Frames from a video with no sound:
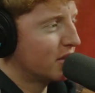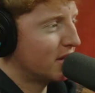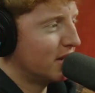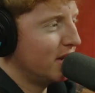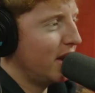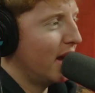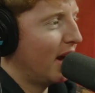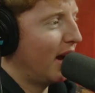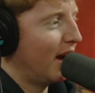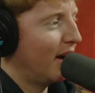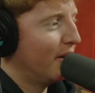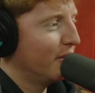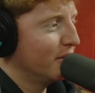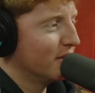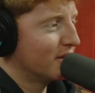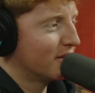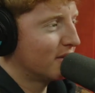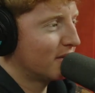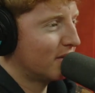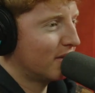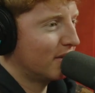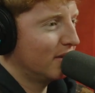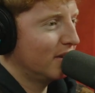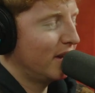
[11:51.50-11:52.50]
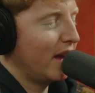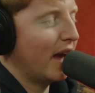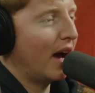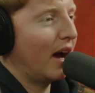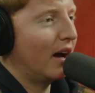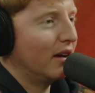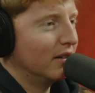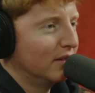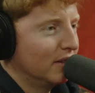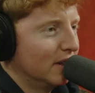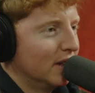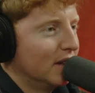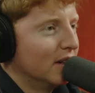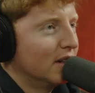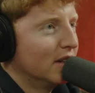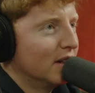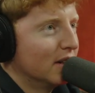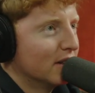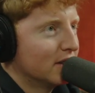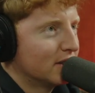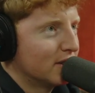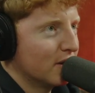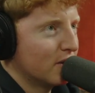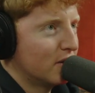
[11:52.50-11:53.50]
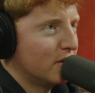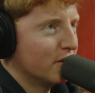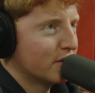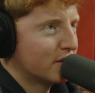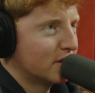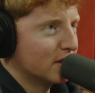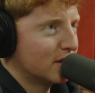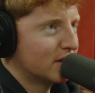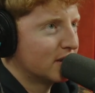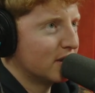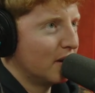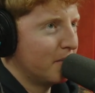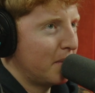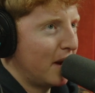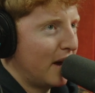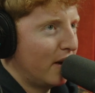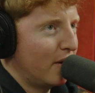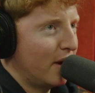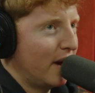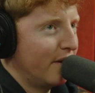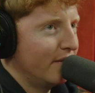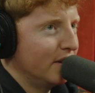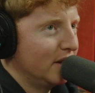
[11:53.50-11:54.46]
Yeah, I was so close to somehow having